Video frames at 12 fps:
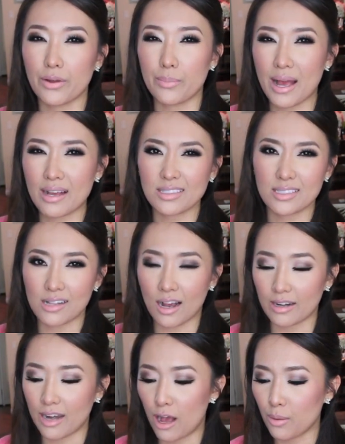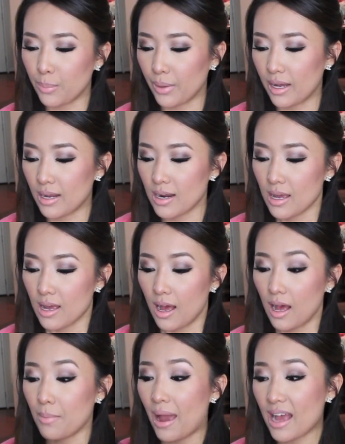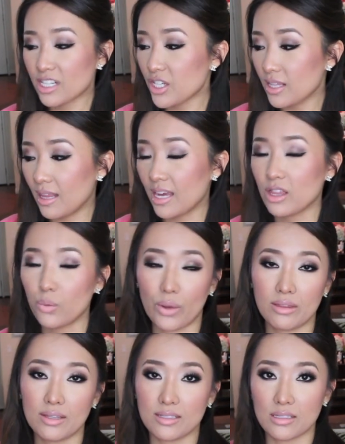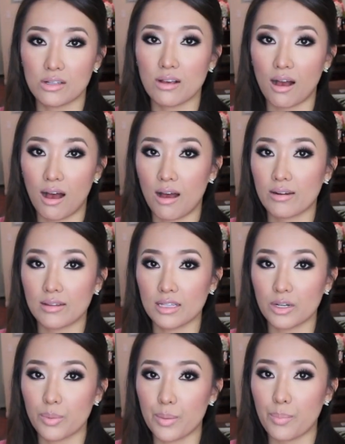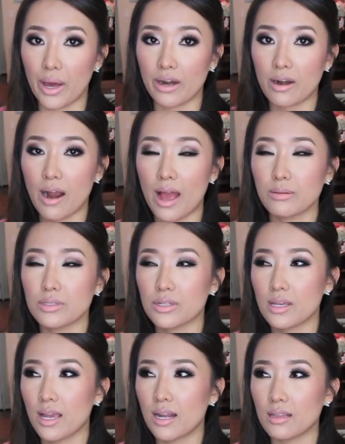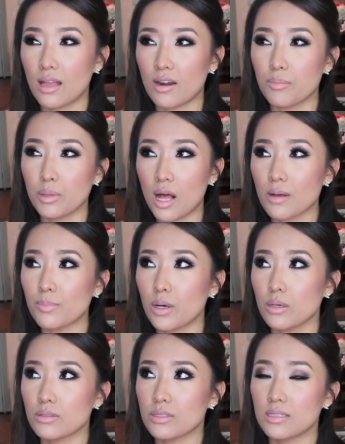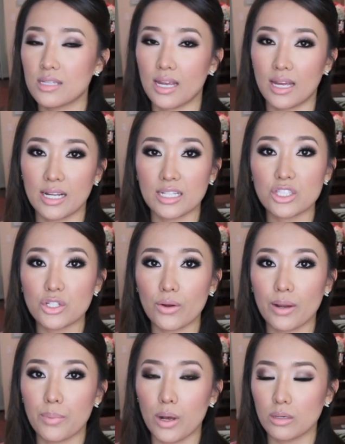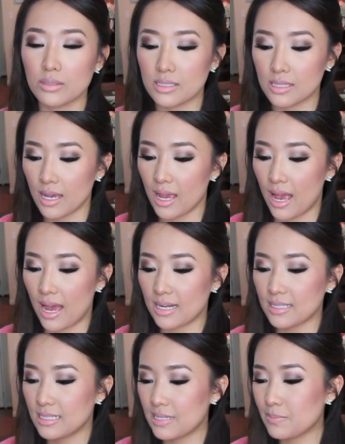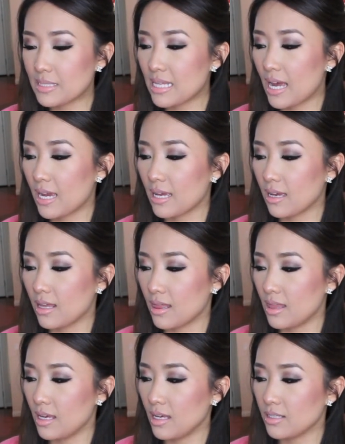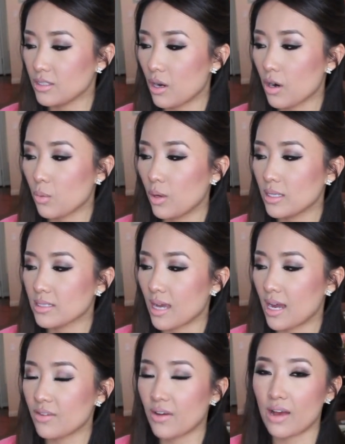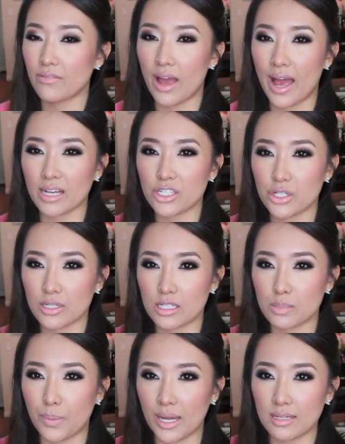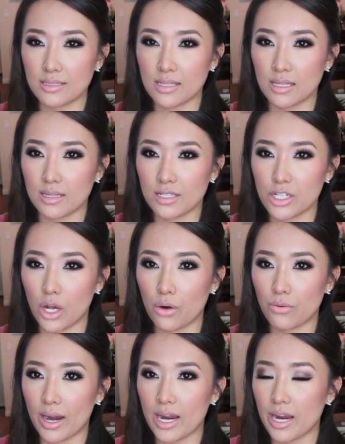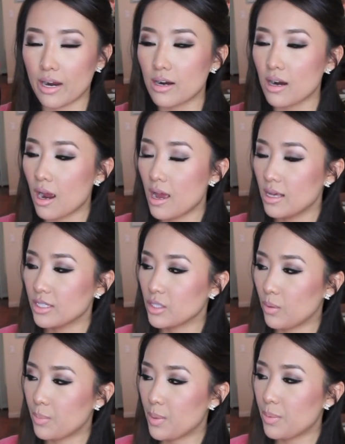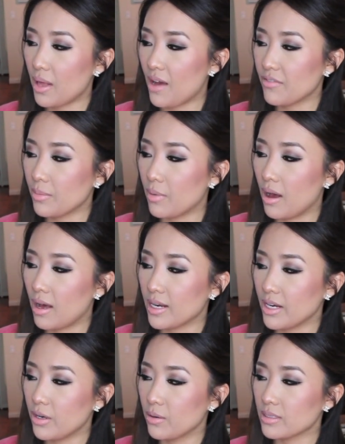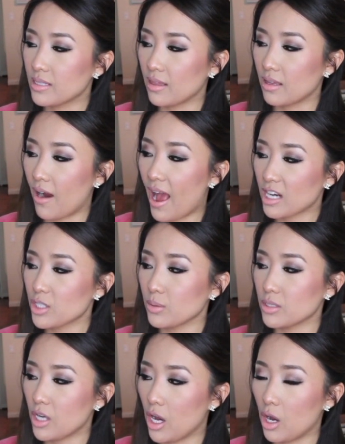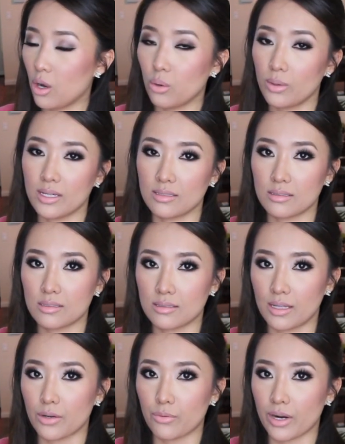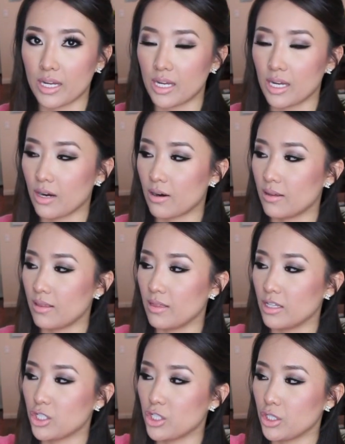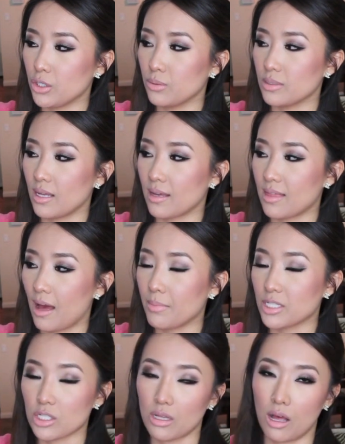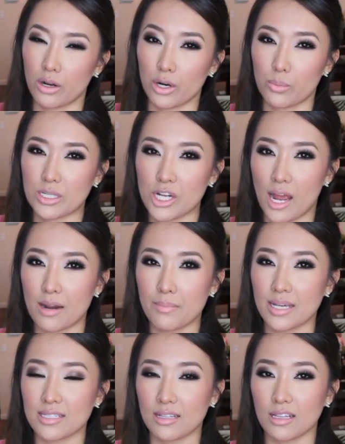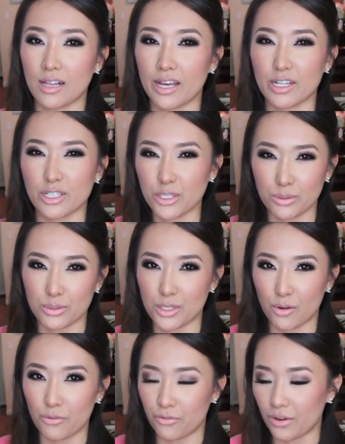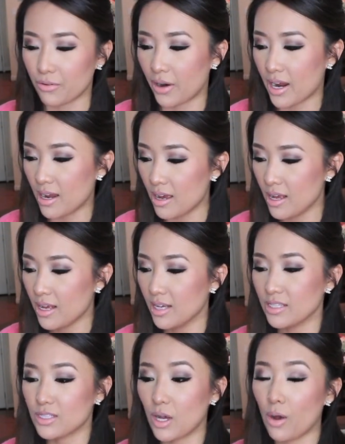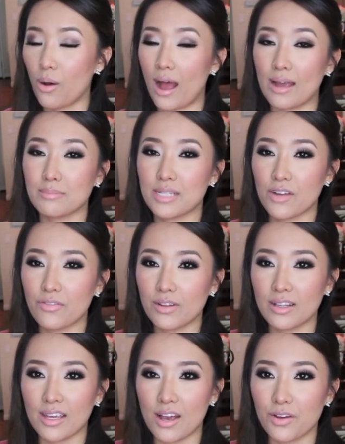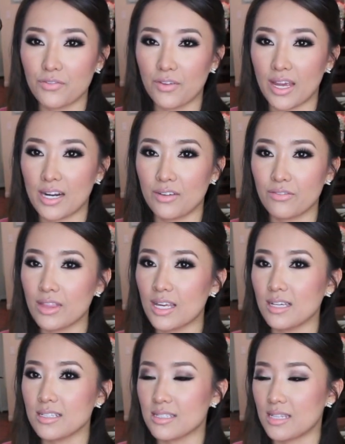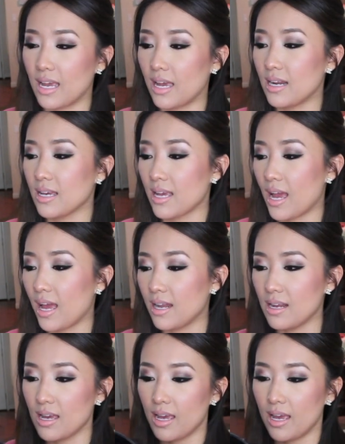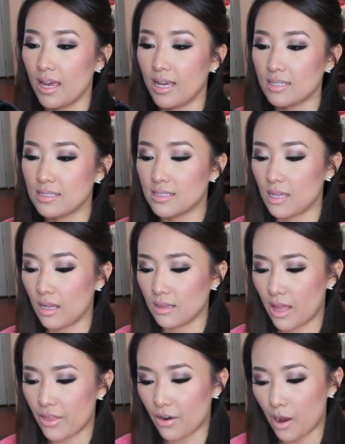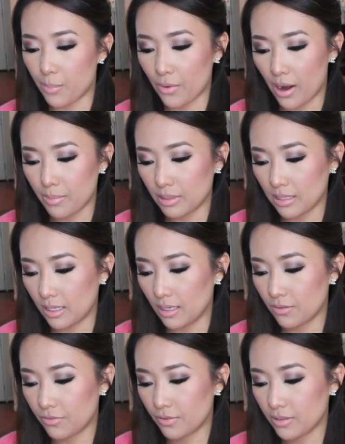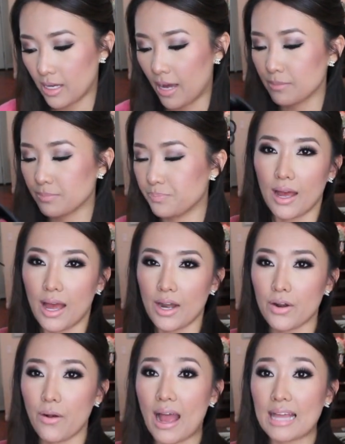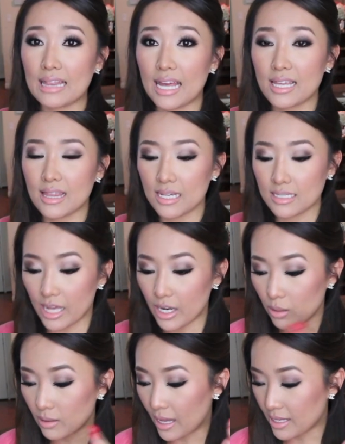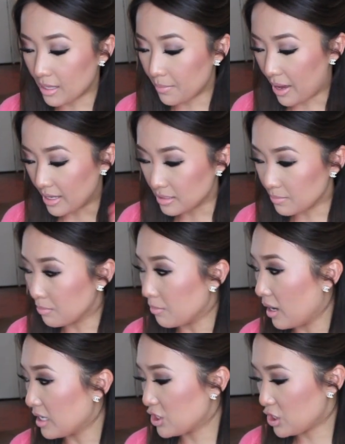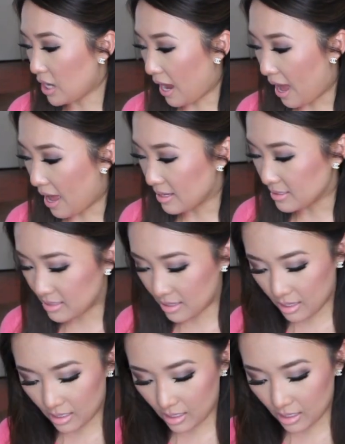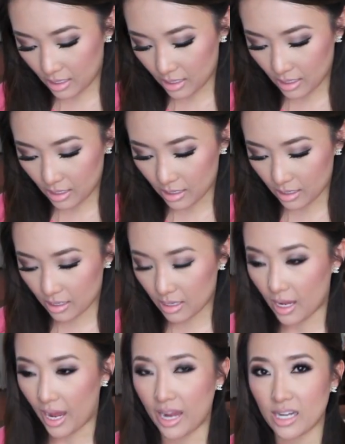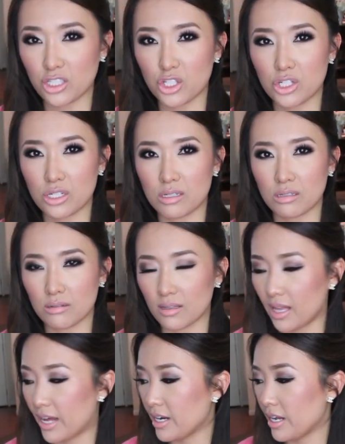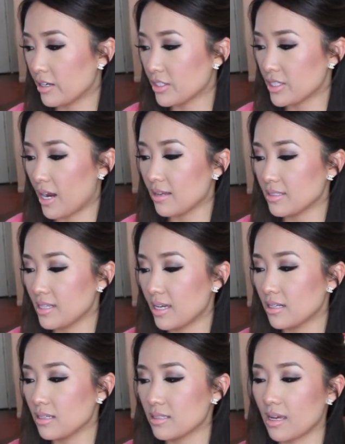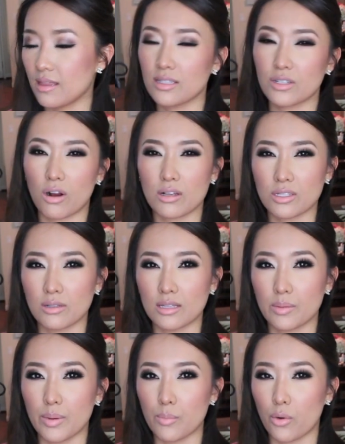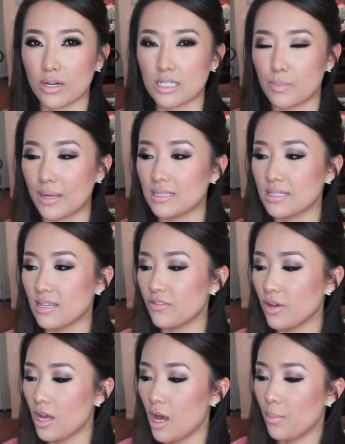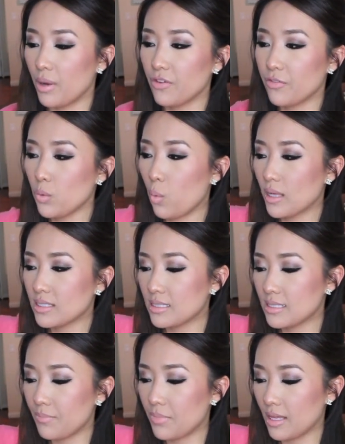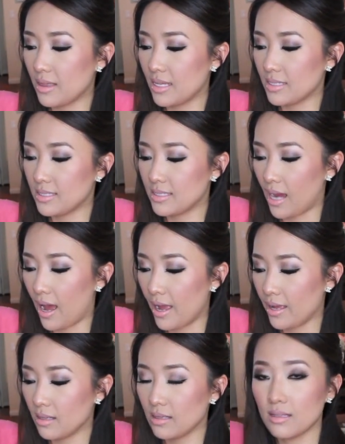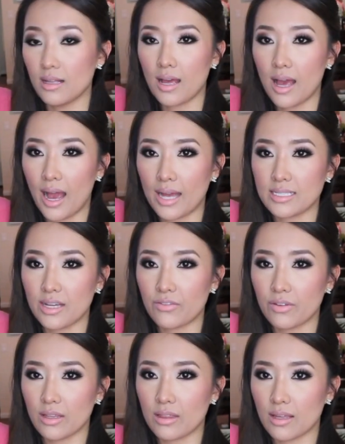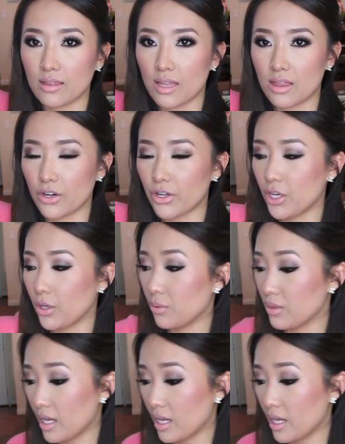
They're back in stock now, but um, I actually like the way these look on a little bit better. I was looking at a lot of blog posts and Instagram posts, and it seems like the Zara ones kind of have extra space in the toe right here. So when people have them on, I notice that their actual toe is like right here and then the shoe is like that much longer, which kind of makes it look like your shoes don't fit right. So I'm definitely a fan of these. And again, it's a leather upper, I believe. Yeah. I don't know. I like these. I don't like them as much as the caged gladiator style sandals and these are also a little bit more expensive but if you wanted something this style I definitely think that they're cute.